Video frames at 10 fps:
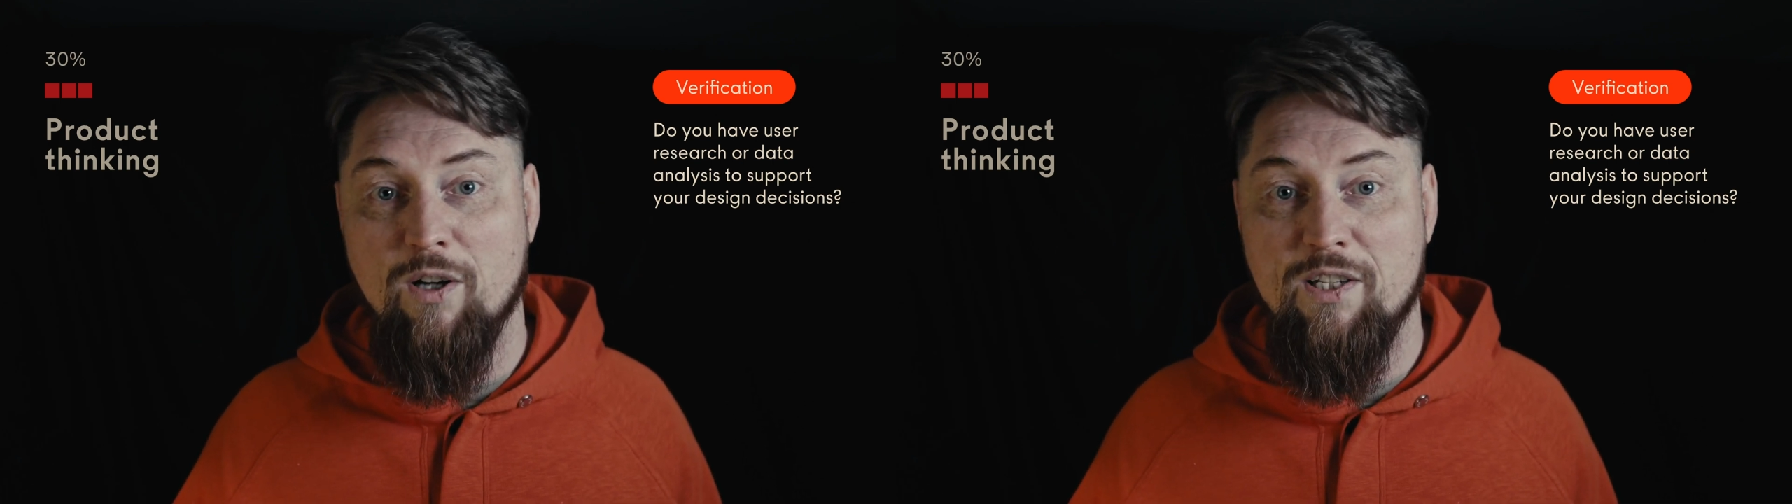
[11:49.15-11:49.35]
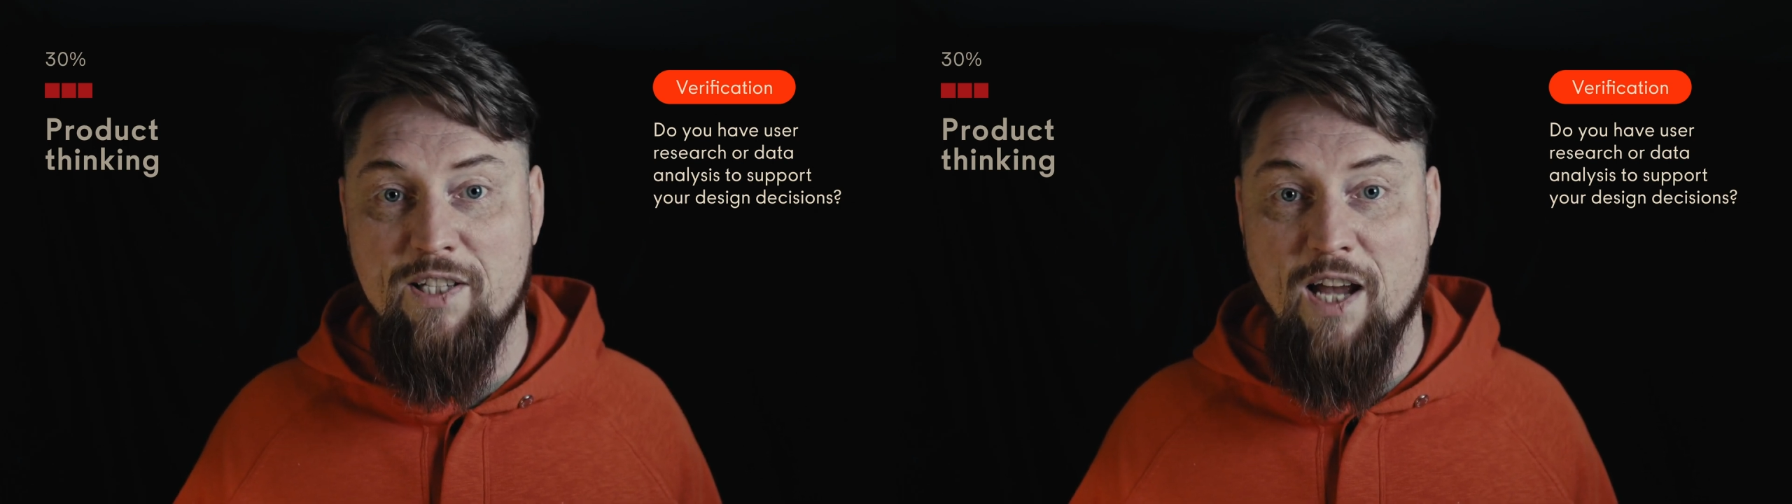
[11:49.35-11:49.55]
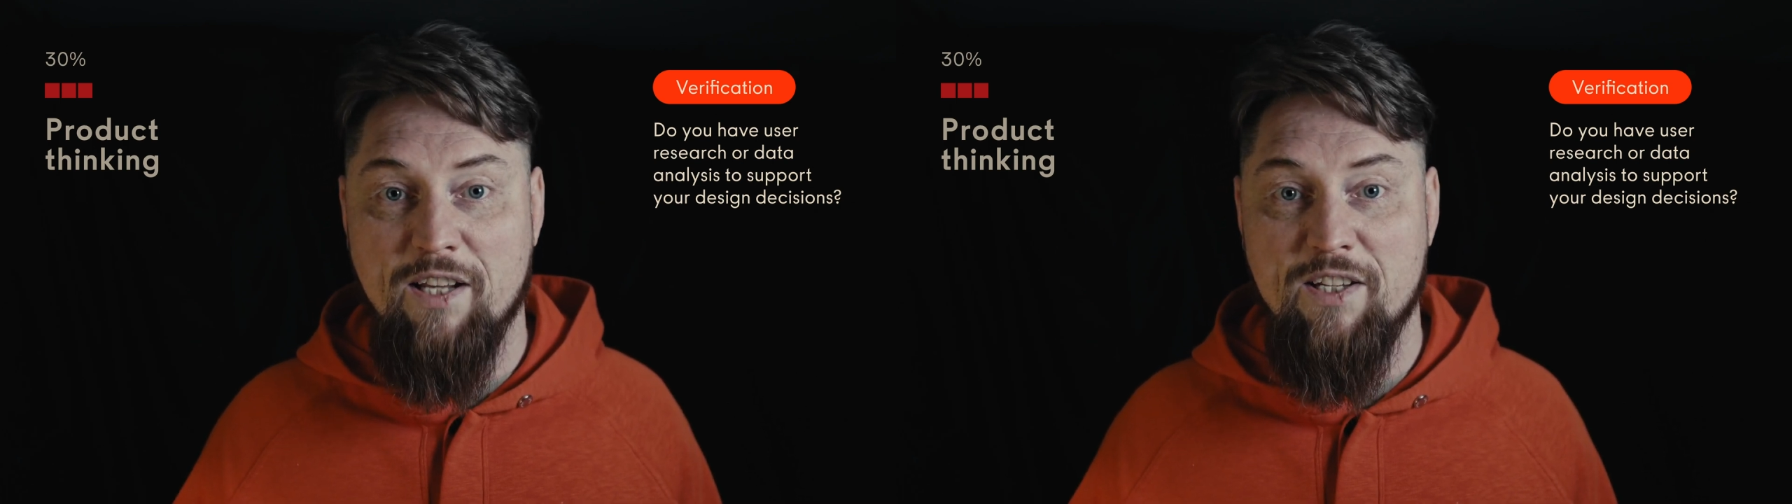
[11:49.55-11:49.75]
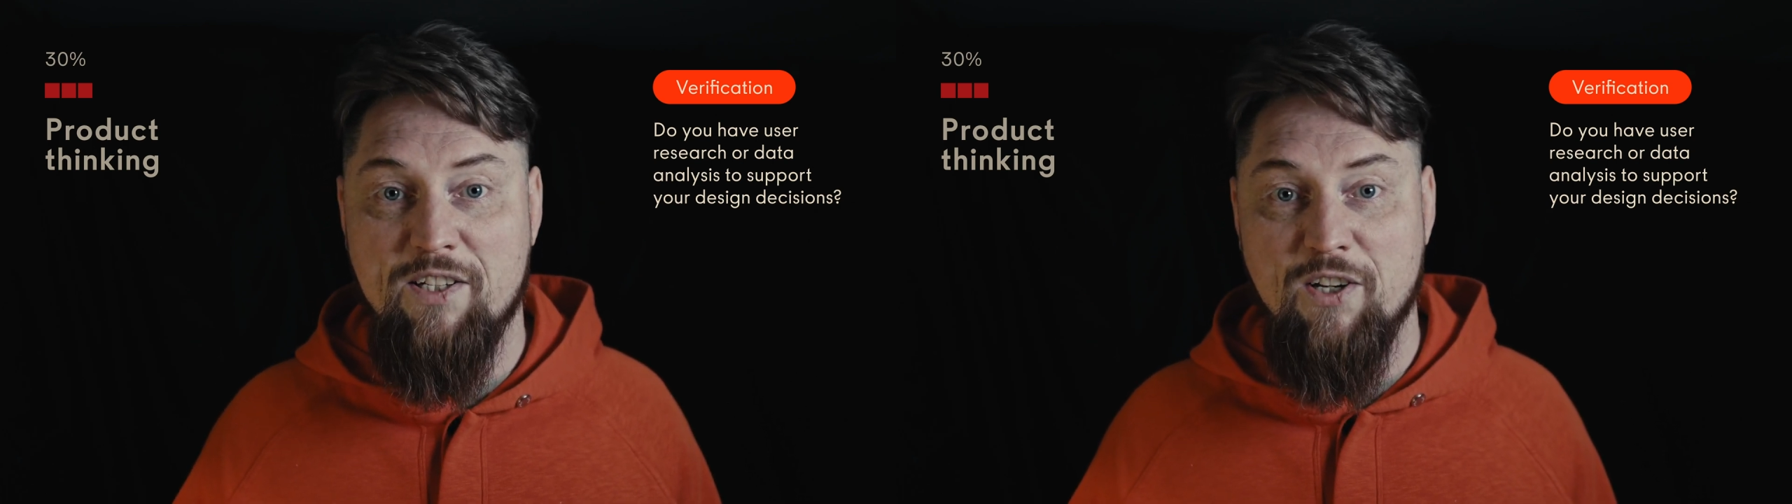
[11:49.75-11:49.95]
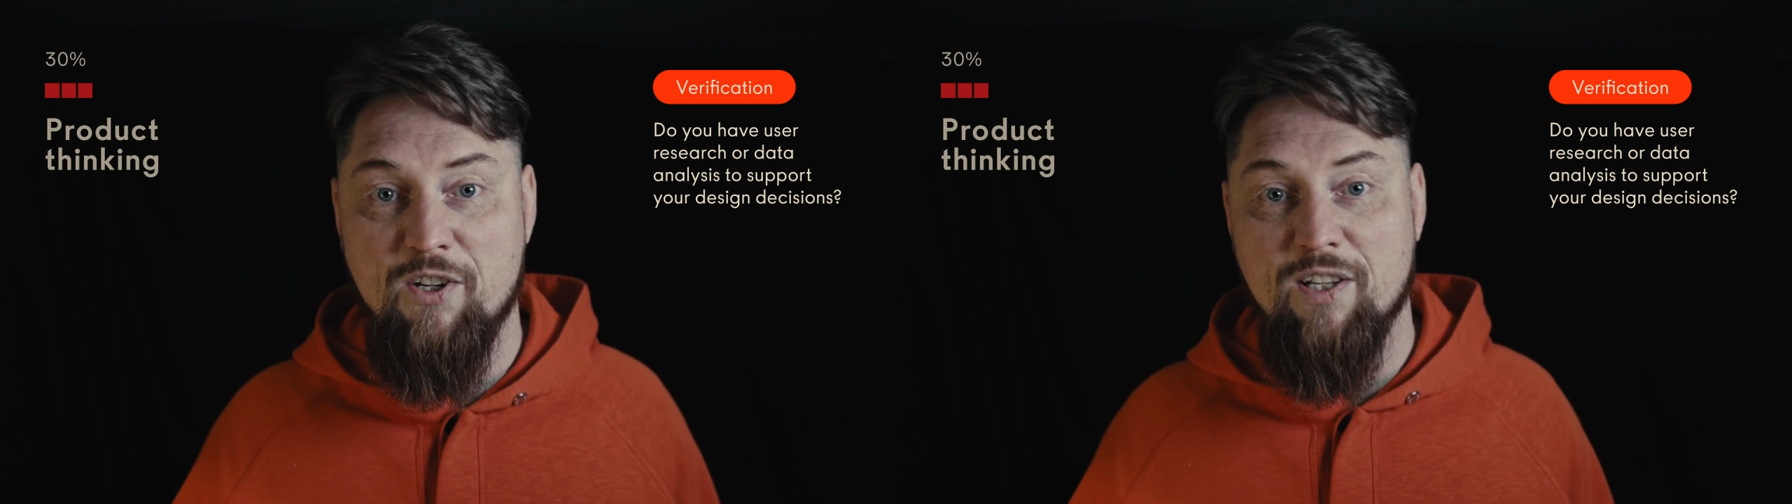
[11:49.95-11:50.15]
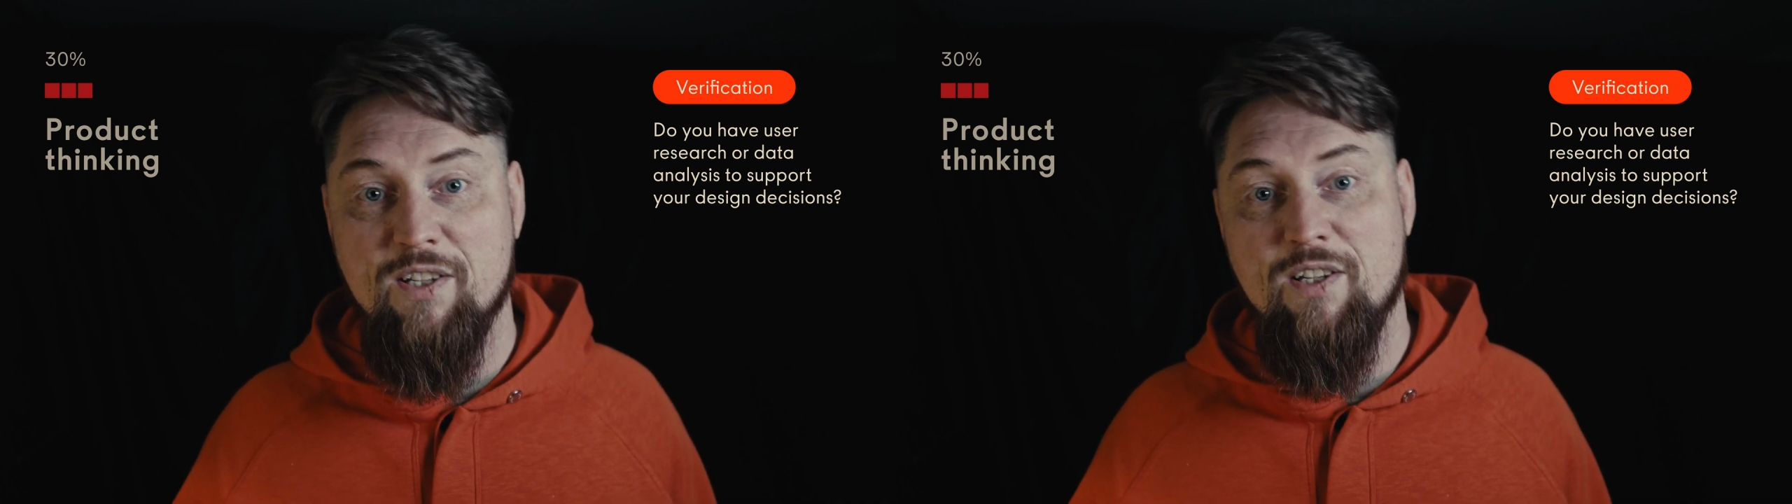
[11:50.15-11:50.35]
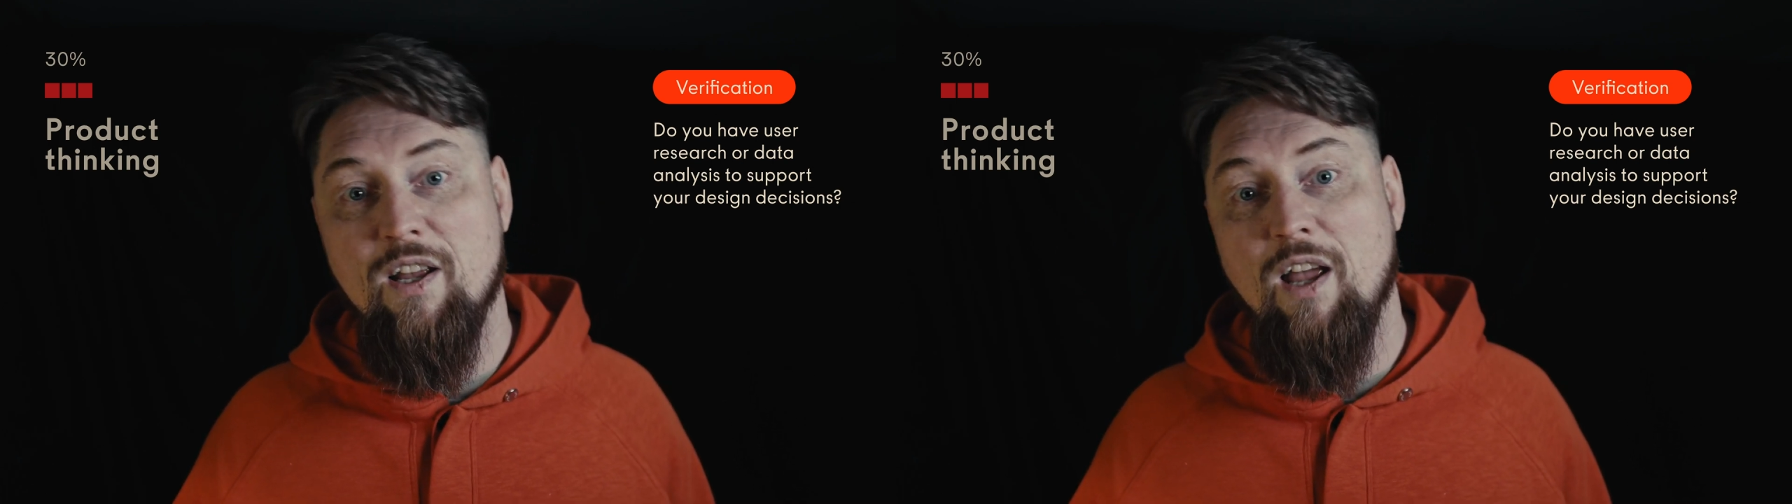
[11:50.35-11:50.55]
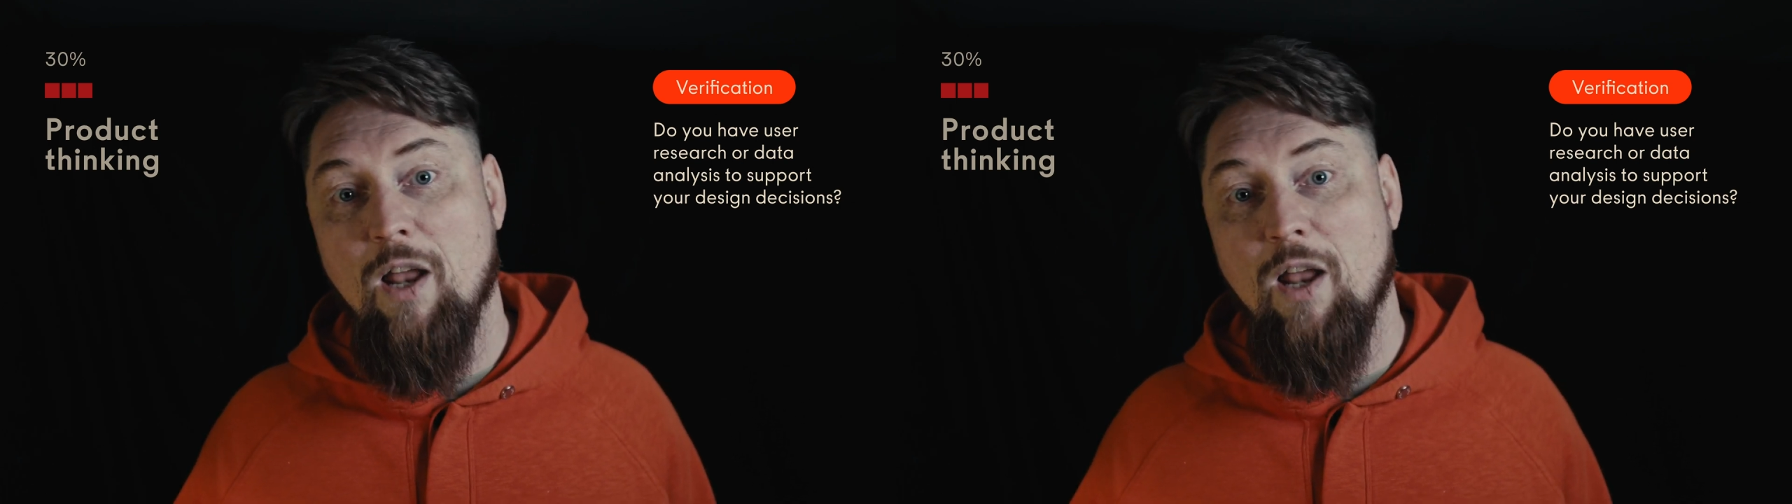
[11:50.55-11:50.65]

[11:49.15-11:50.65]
design decisions